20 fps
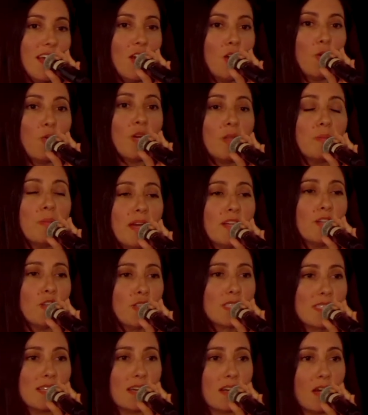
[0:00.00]
With my
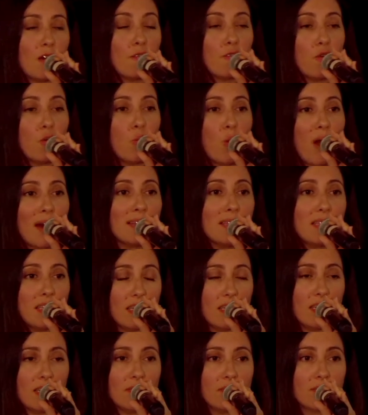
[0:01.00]
newsletter for 1
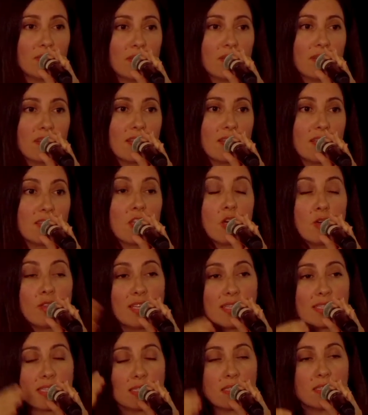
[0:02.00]
year, so
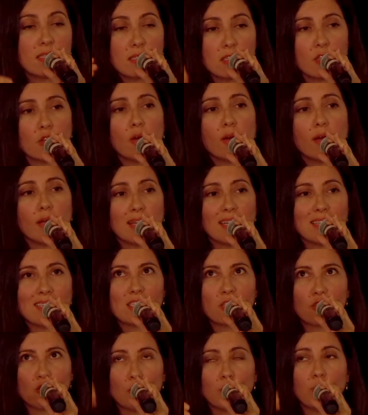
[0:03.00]
this deal
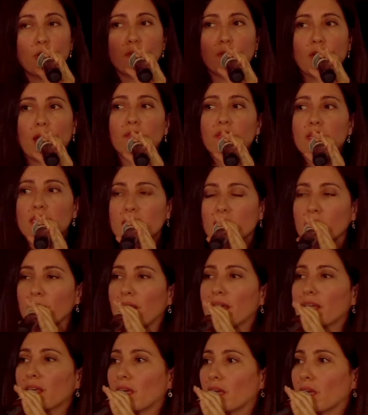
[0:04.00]
is 2.5 years in the
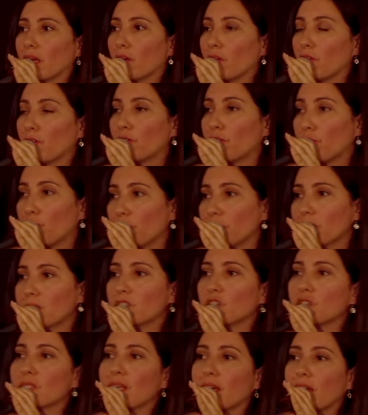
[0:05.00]
making. Through this
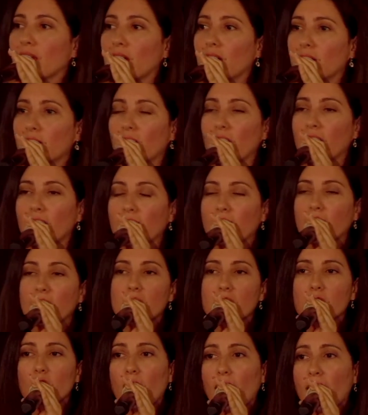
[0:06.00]
newsletter,
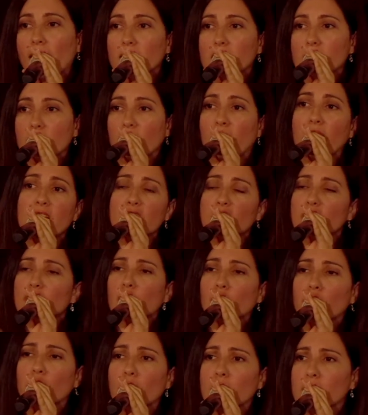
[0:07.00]
he's so active. I actually
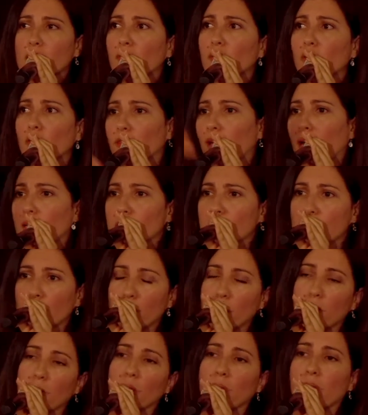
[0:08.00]
don't know because I've got thousands of
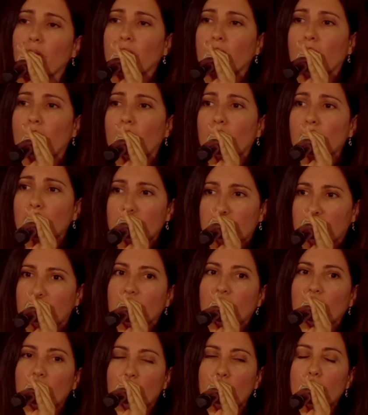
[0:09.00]
people in my
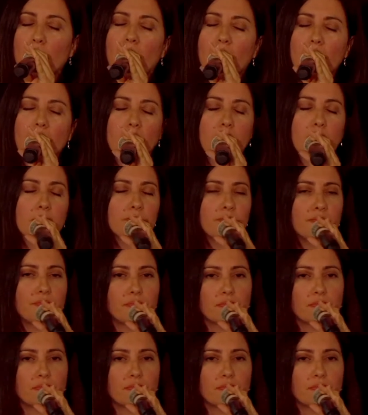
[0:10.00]
email marketing.